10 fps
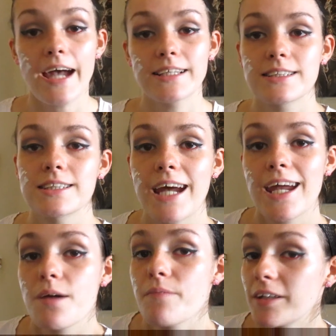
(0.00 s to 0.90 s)
And
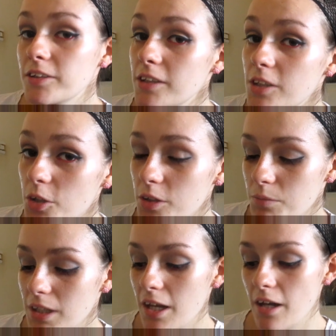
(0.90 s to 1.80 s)
today I'm actually not going
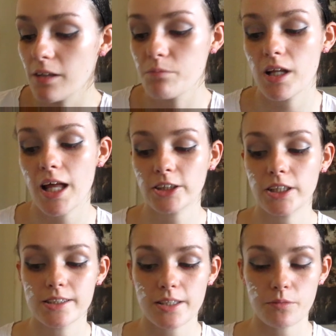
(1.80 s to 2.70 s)
to be curling my
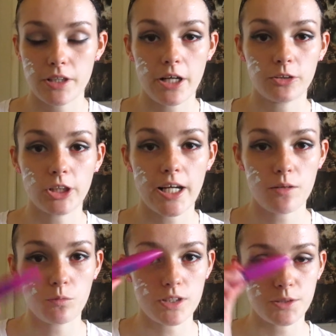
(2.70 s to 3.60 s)
lashes, so I'm going to go straight
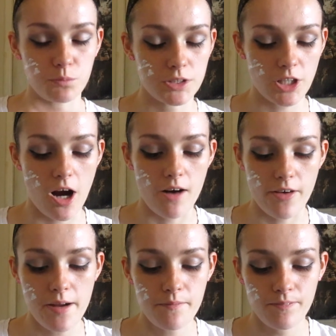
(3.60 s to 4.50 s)
in with some mascara.